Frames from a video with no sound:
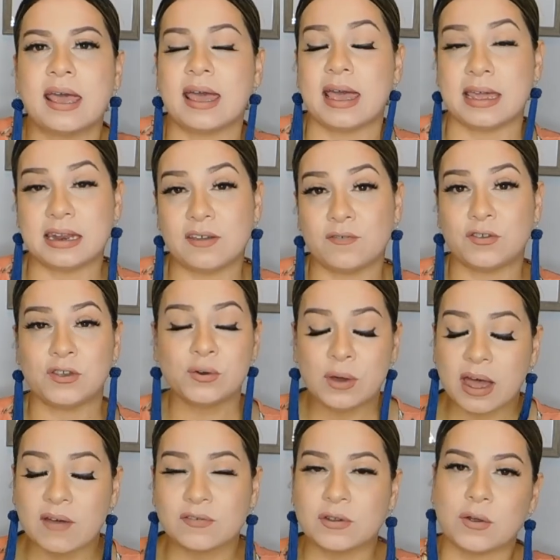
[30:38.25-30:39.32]
And if you
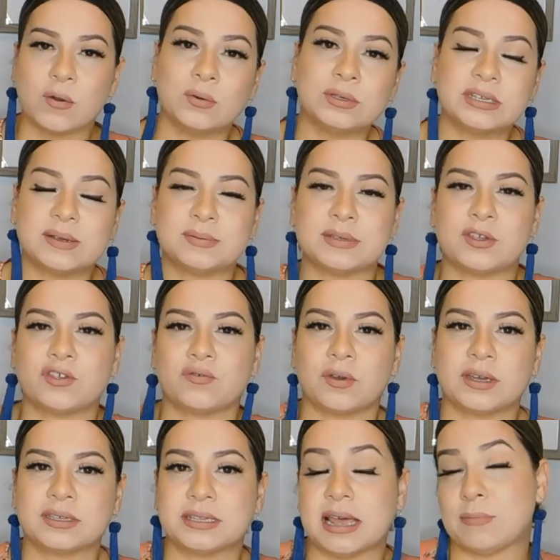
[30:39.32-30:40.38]
have your own tips and
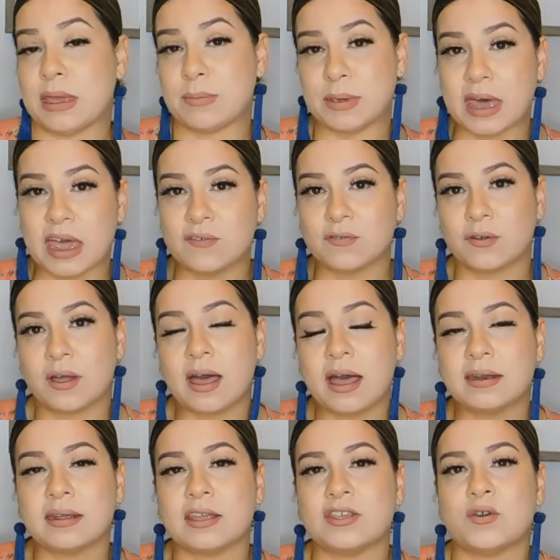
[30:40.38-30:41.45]
tricks that maybe I
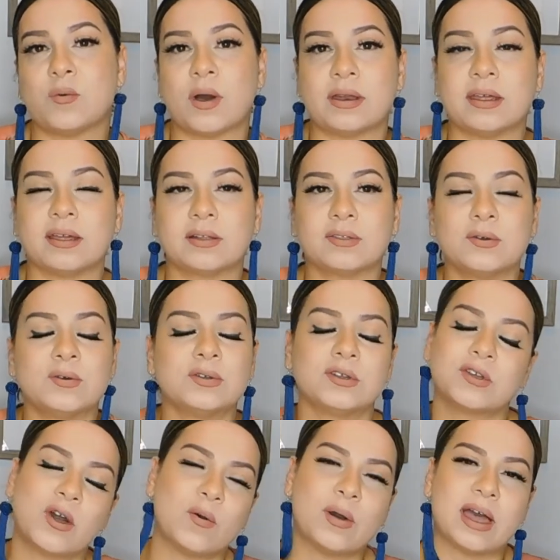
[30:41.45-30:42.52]
forgot and you want to include,
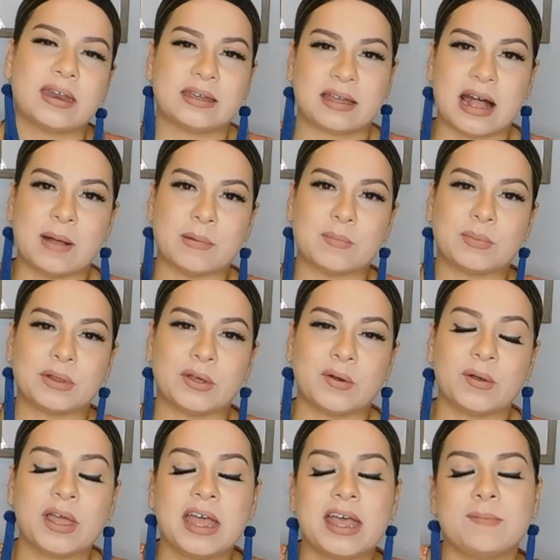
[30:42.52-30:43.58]
go ahead and comment
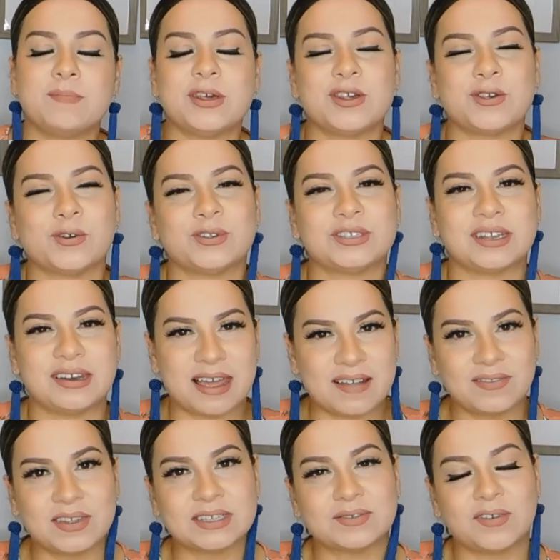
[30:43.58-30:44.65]
below. Be sure to like
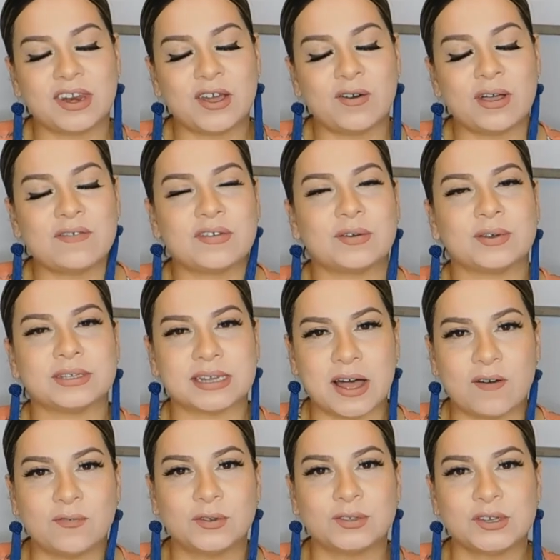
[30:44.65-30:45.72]
this video if it was
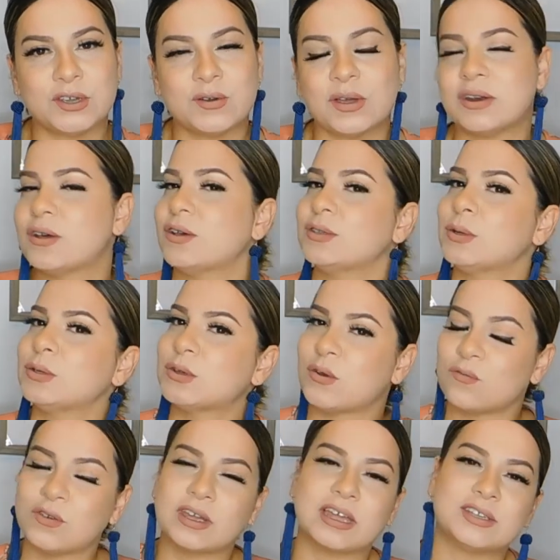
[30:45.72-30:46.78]
helpful to you, and also don't
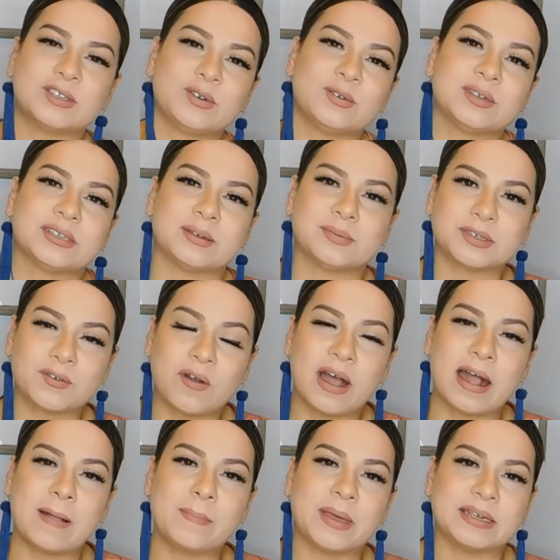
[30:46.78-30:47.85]
forget to
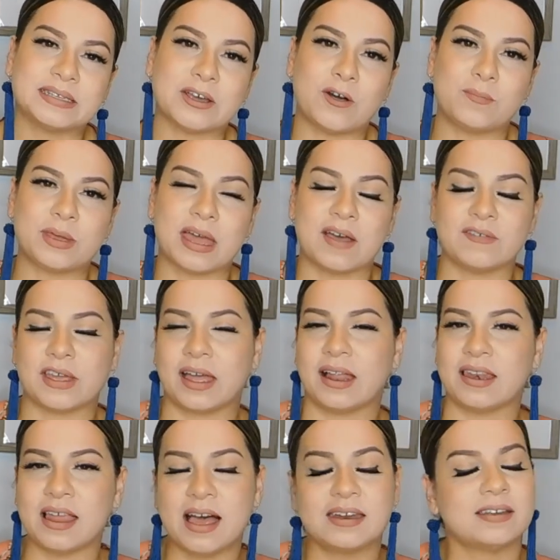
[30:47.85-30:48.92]
subscribe, as I will be having a
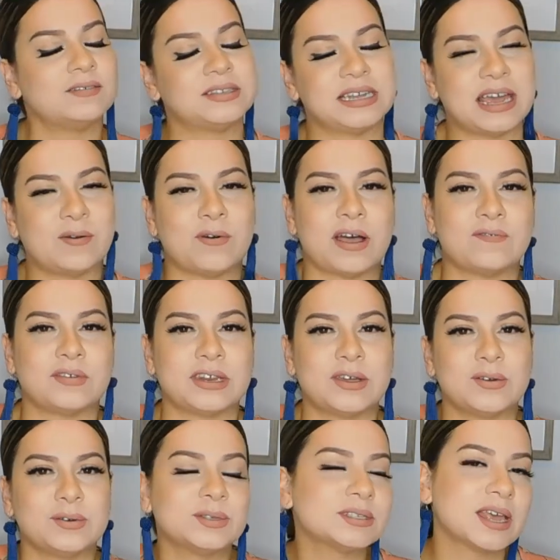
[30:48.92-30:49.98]
lot of DIY
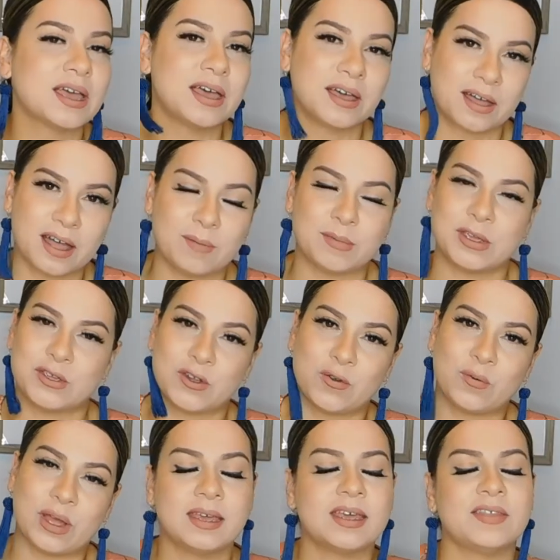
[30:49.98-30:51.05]
videos coming your
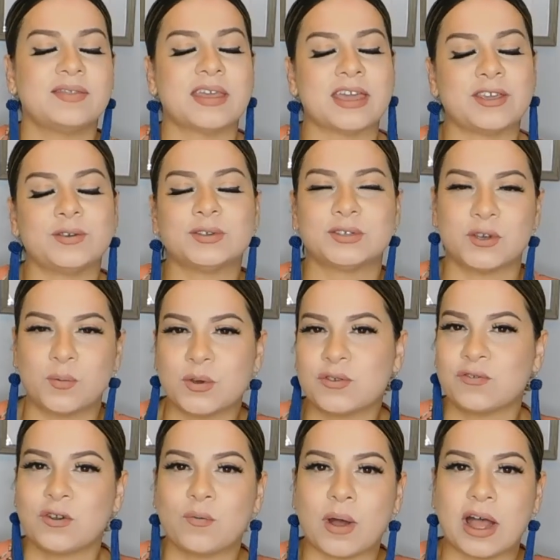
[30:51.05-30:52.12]
way. Thank you so much
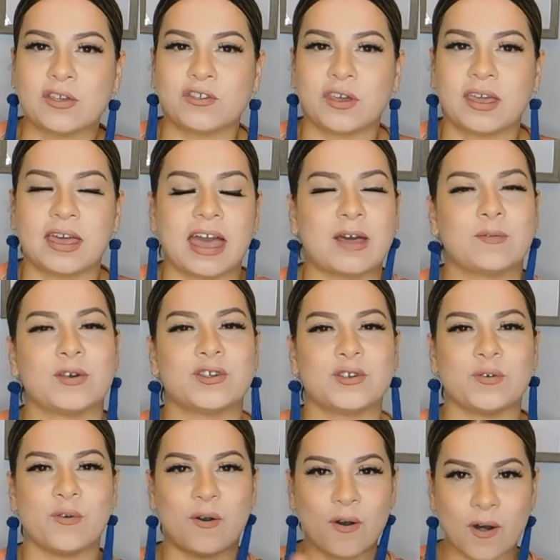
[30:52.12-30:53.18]
for watching. I wish
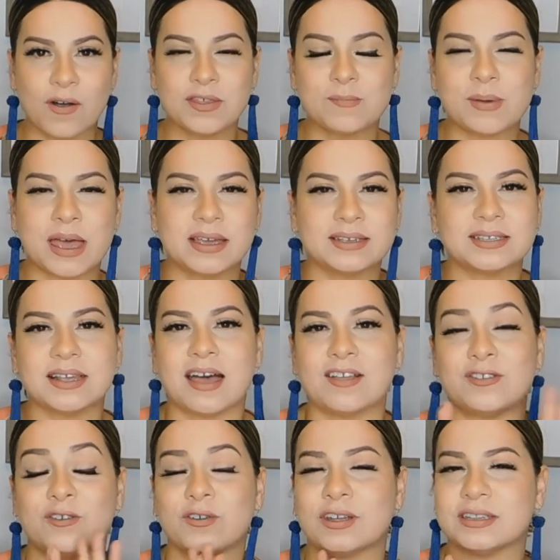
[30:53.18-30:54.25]
you all the best on
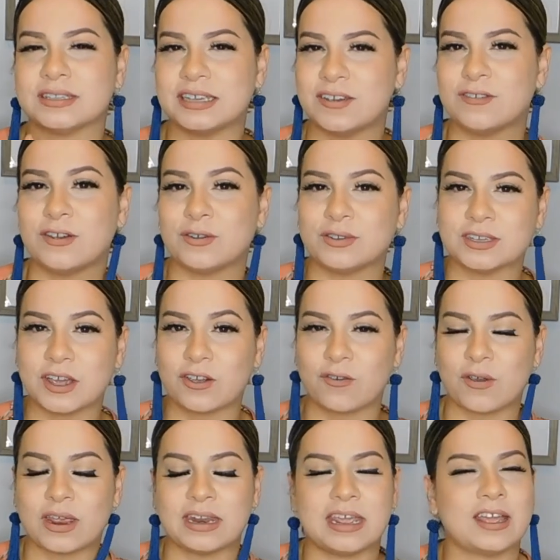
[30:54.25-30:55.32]
your interior
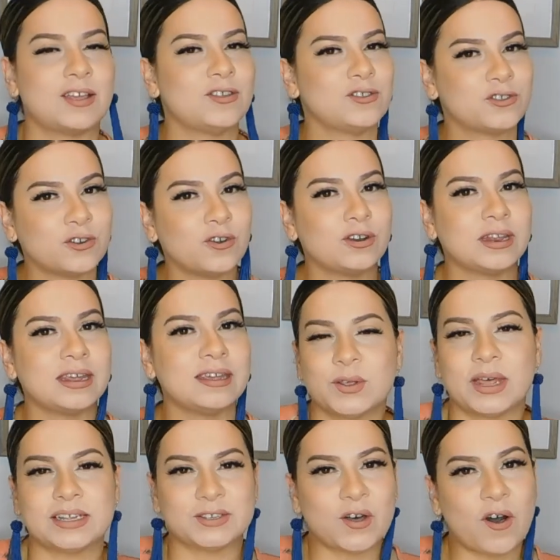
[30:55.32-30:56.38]
decorating journey.
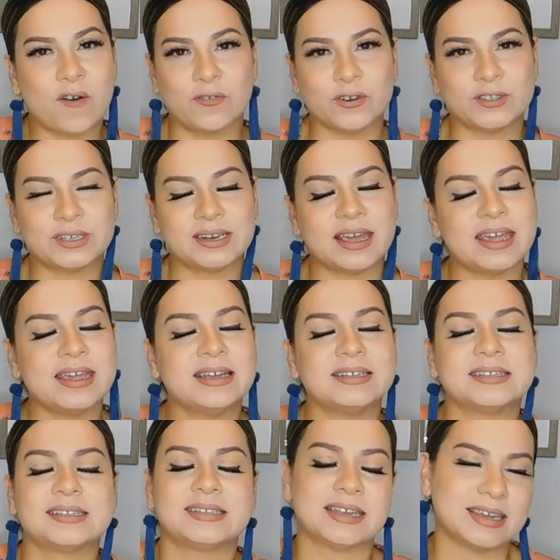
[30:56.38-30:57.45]
That's all for tonight.
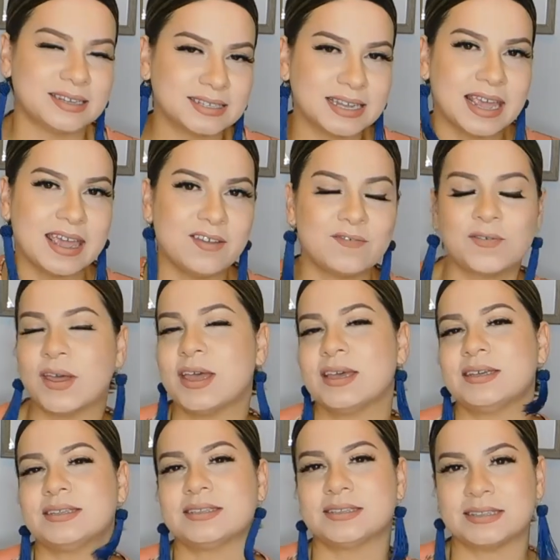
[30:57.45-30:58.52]
Stay safe,
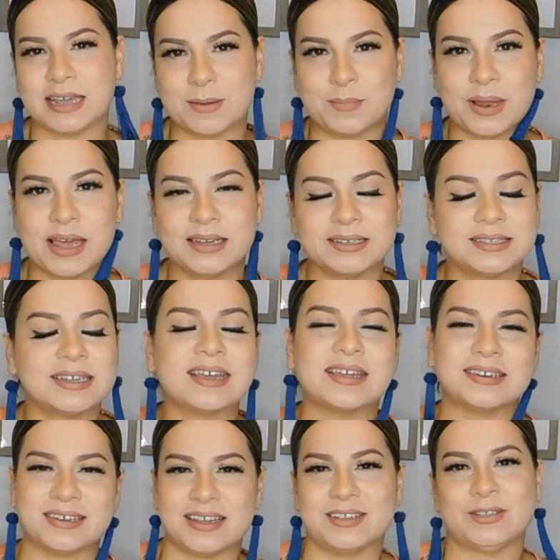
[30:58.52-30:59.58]
stay blessed,
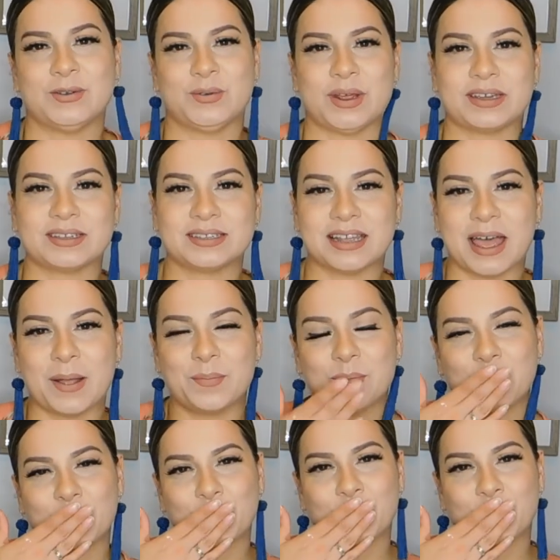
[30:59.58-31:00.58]
and until next time.